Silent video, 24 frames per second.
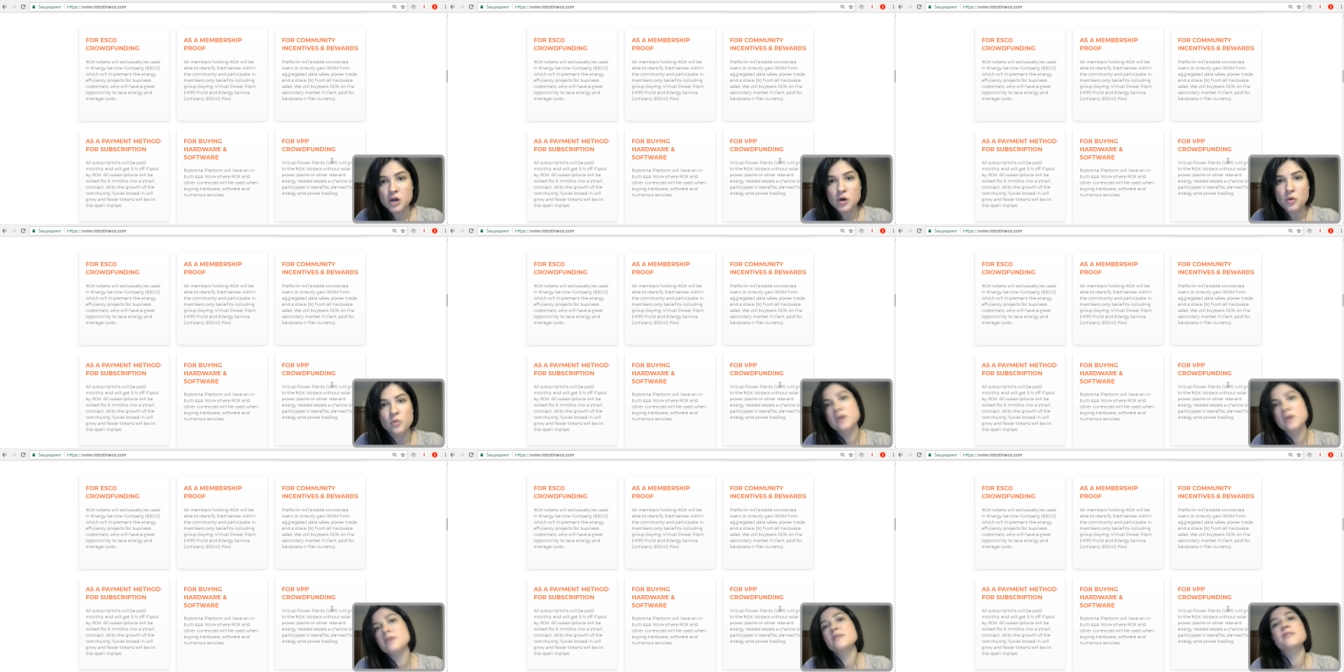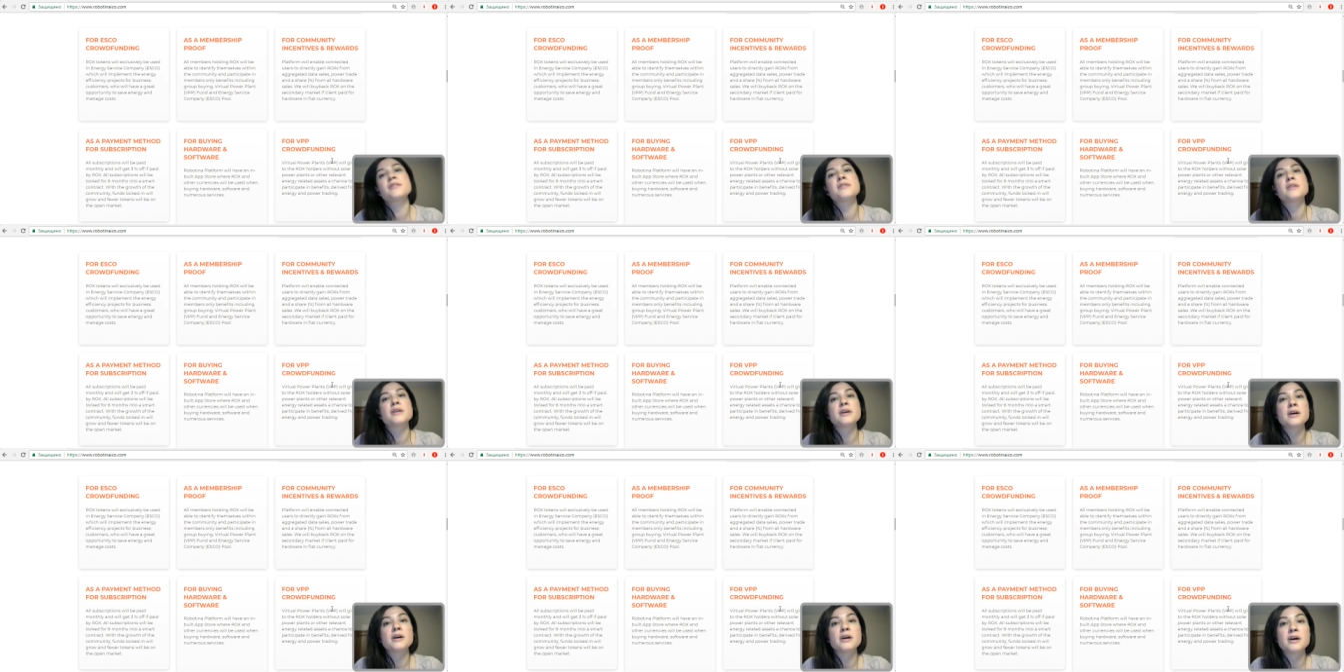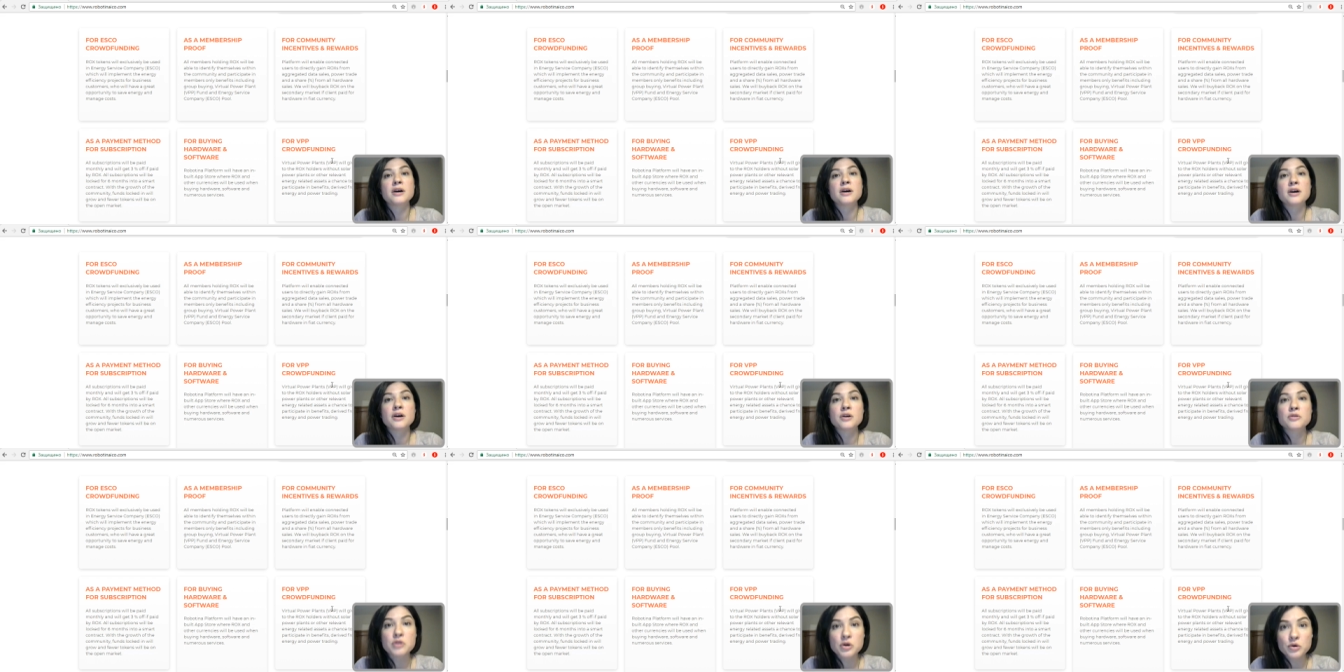with
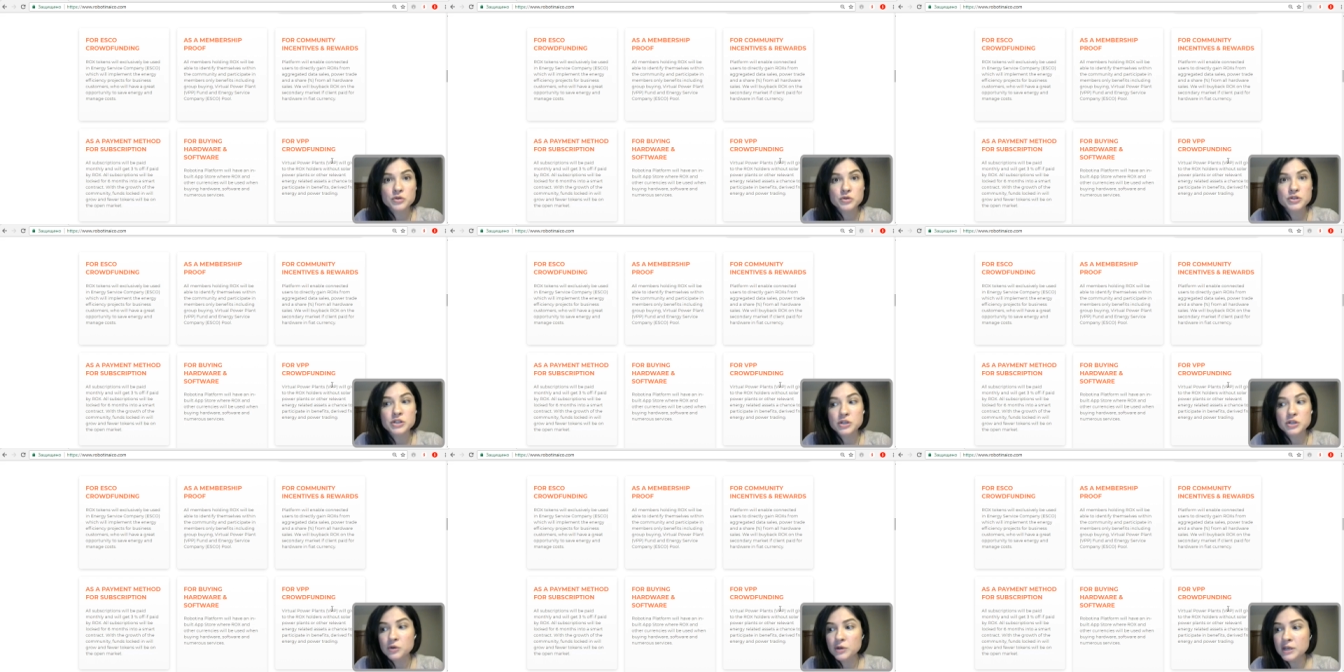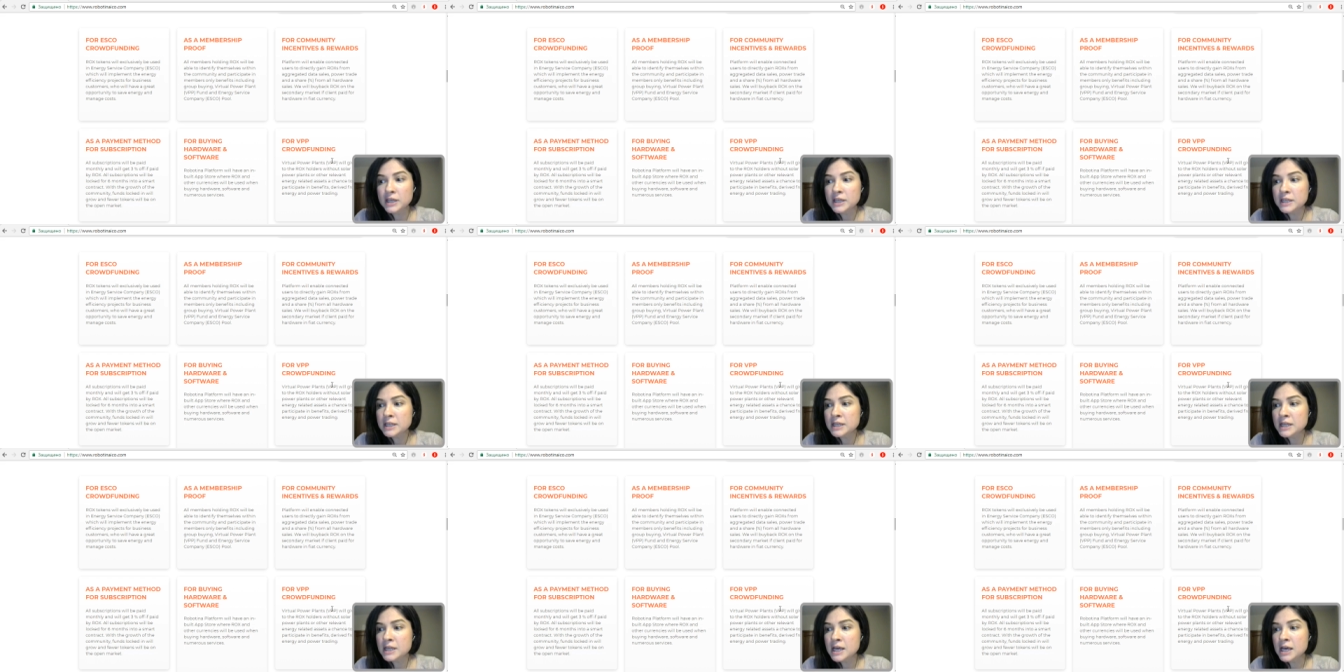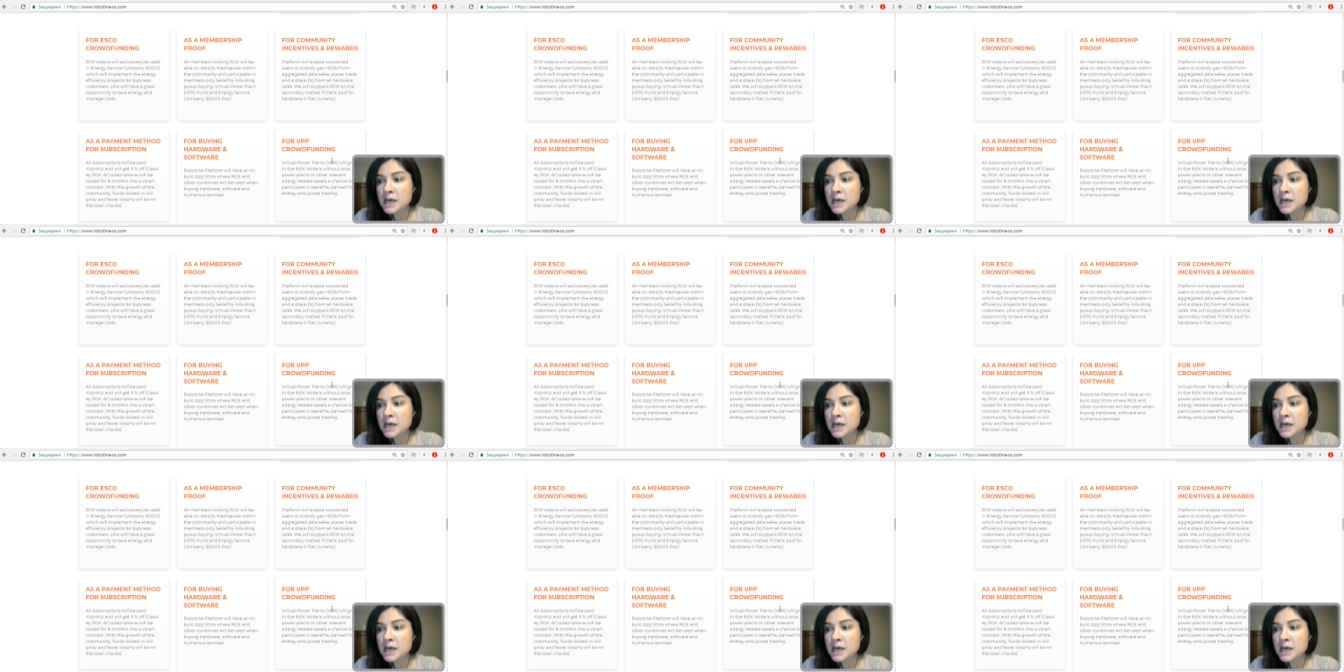ROX token